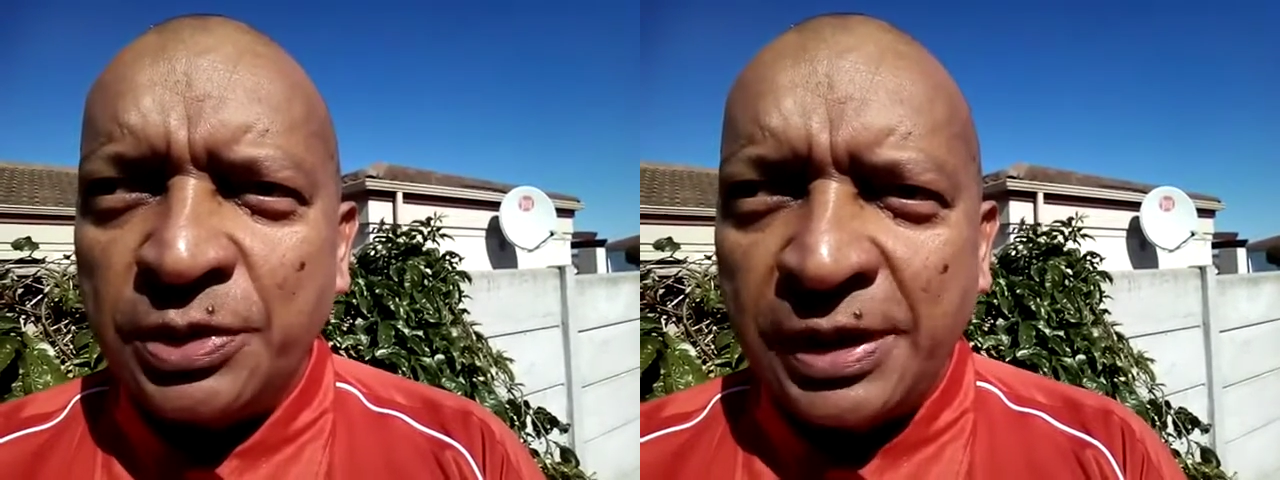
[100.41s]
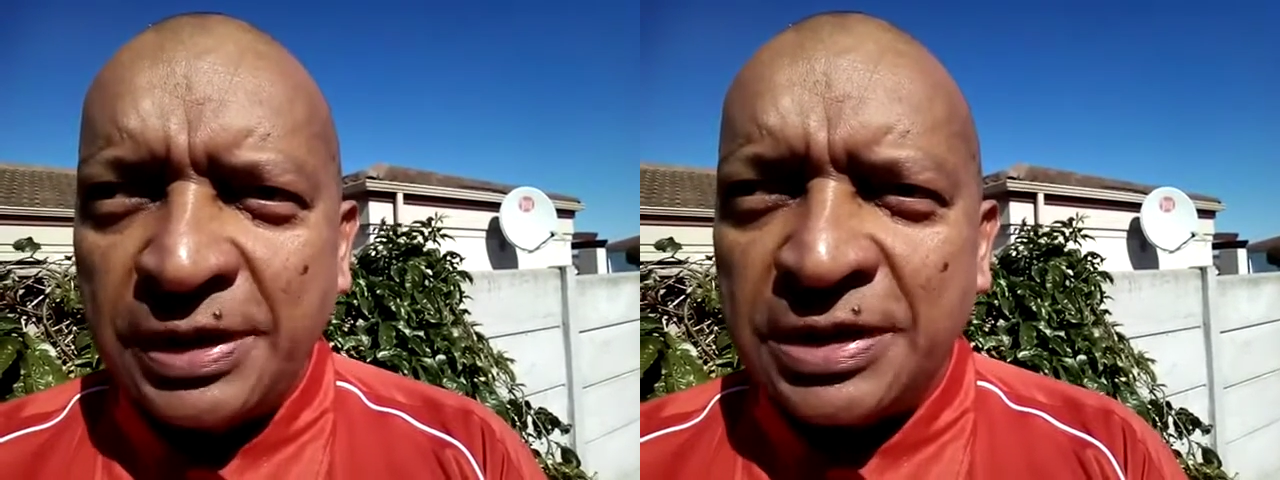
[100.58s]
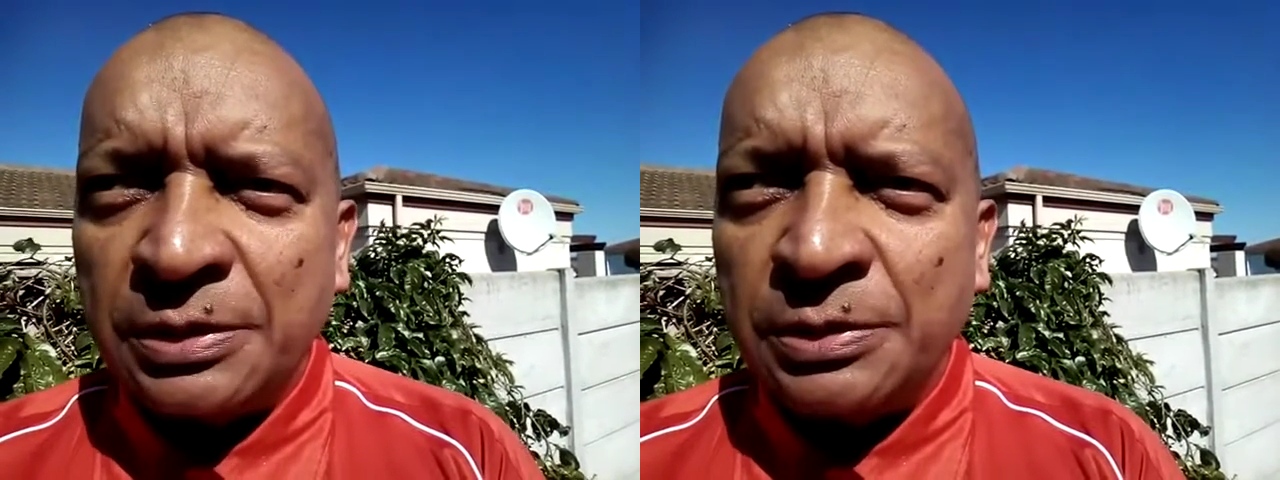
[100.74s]

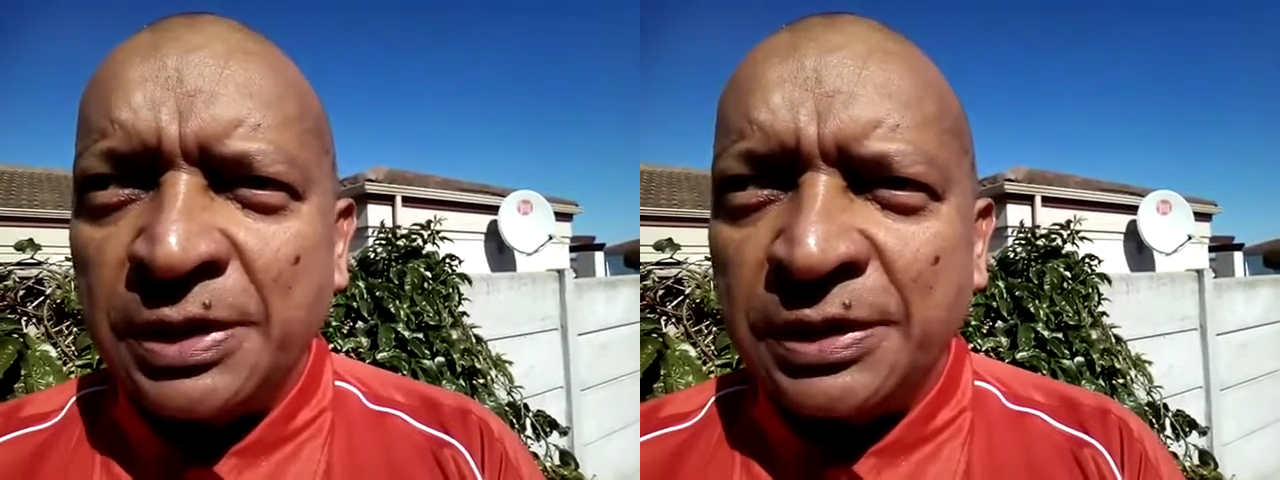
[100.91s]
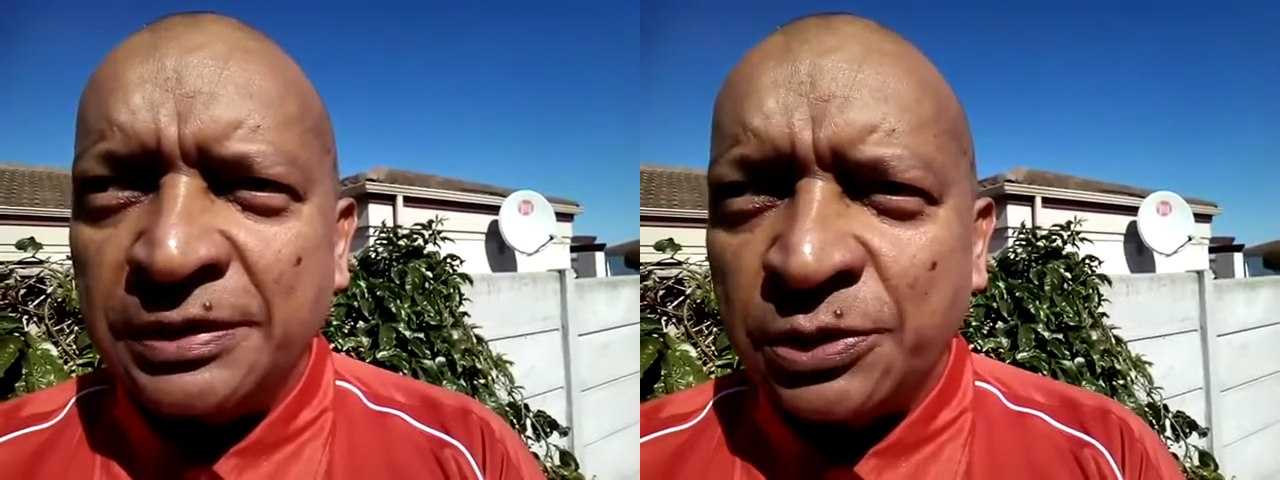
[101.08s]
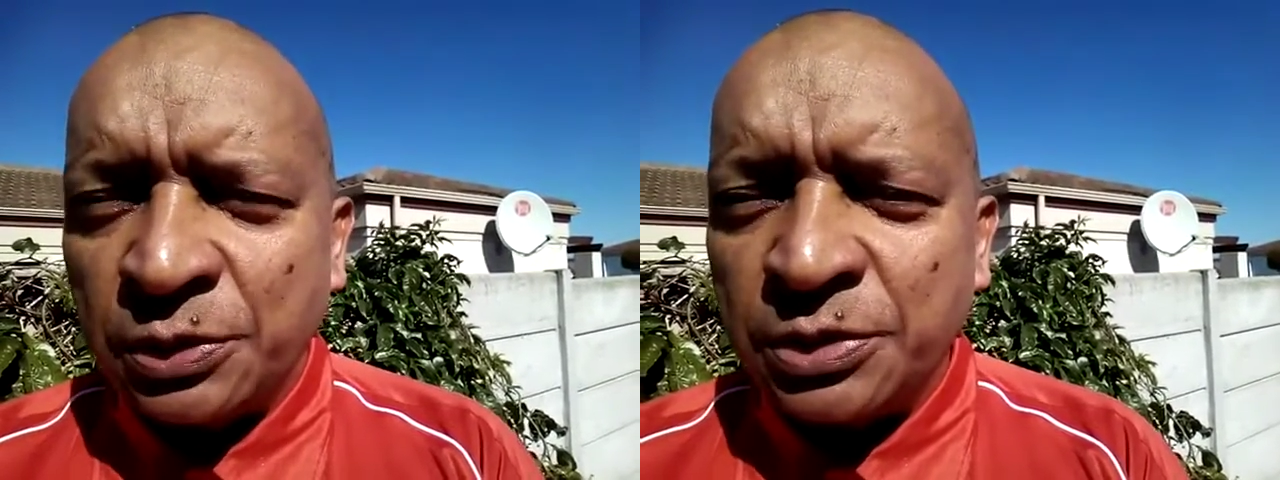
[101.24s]
greet
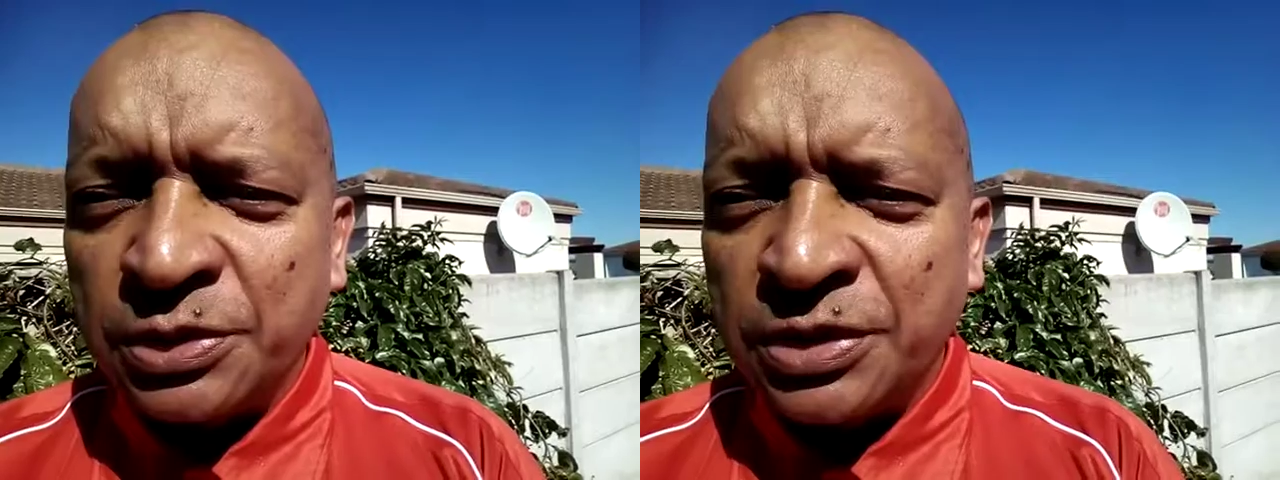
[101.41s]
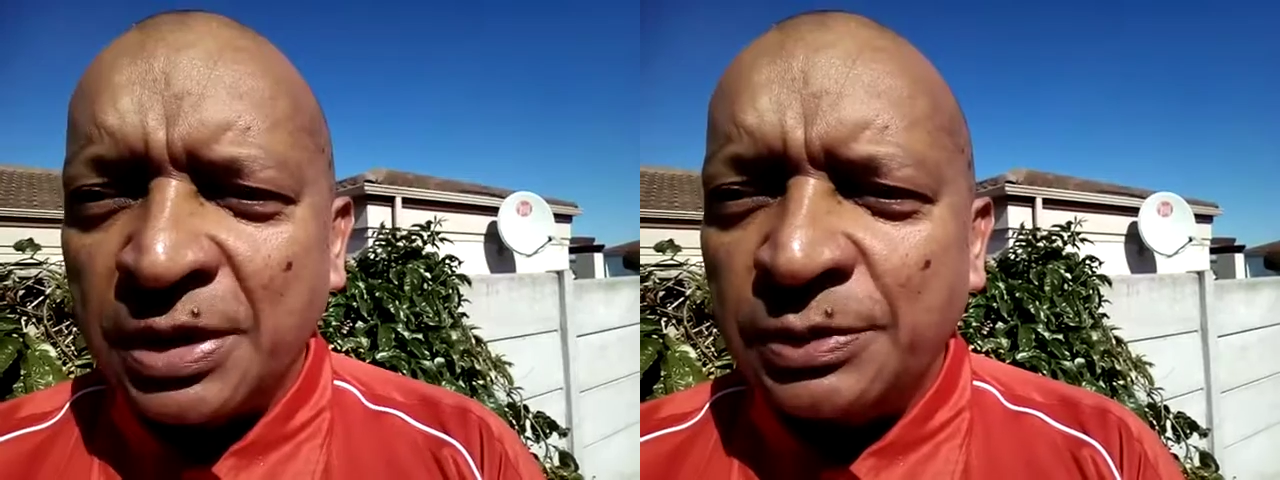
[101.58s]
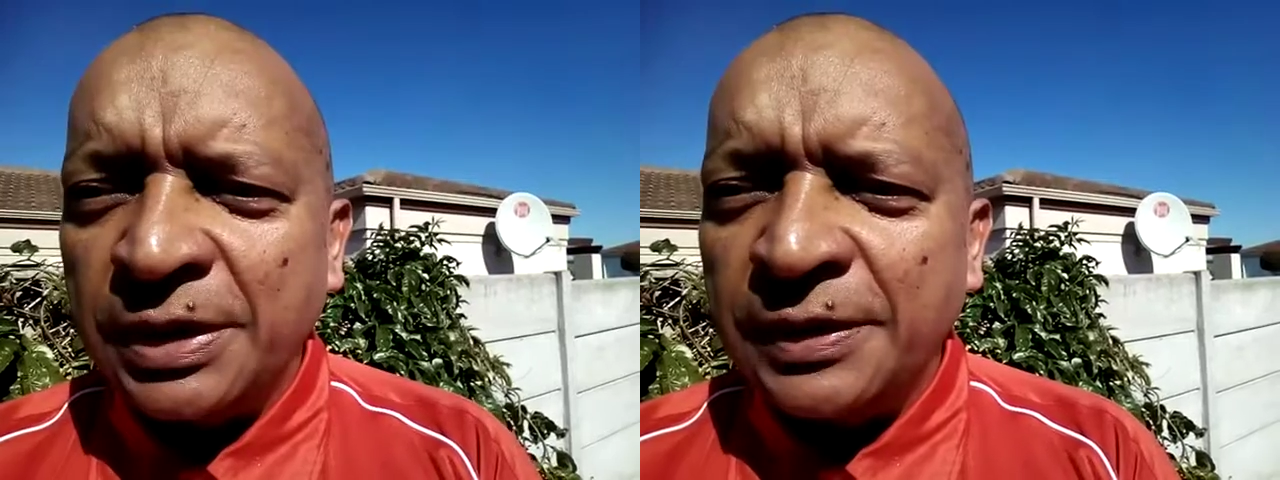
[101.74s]
someone, talk to
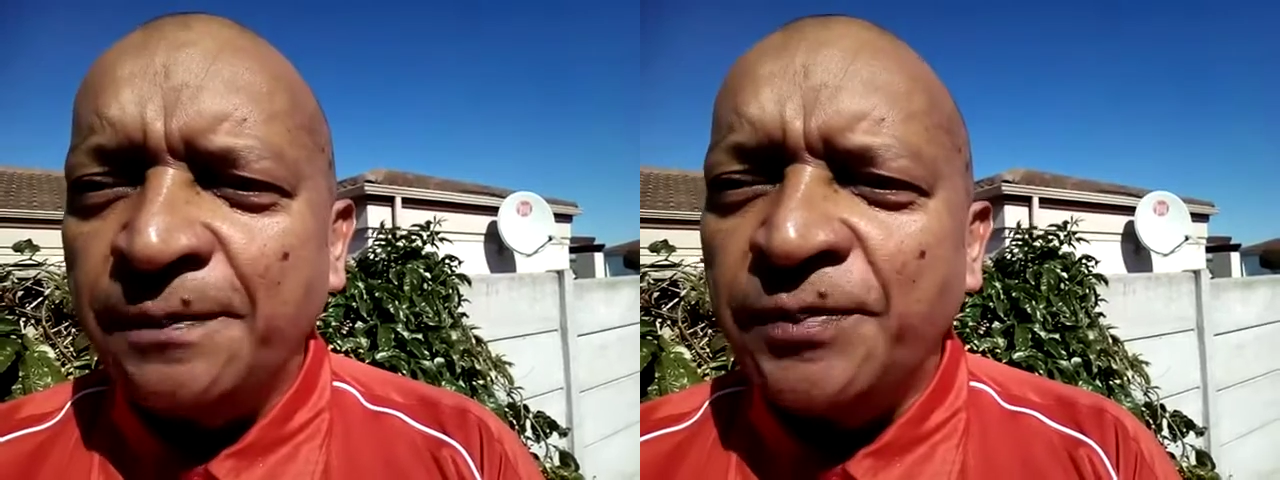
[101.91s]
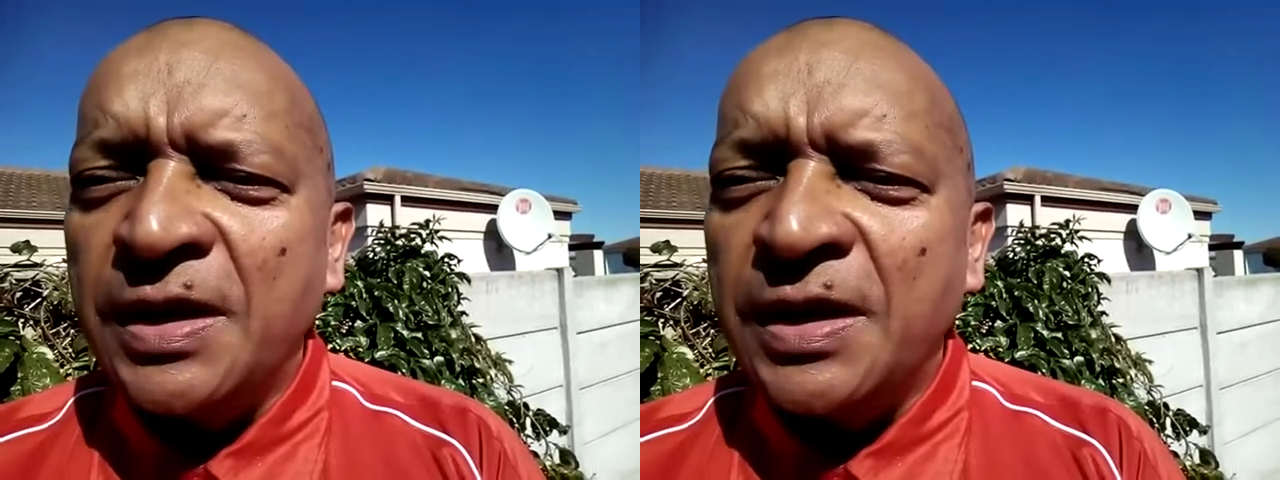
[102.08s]
someone.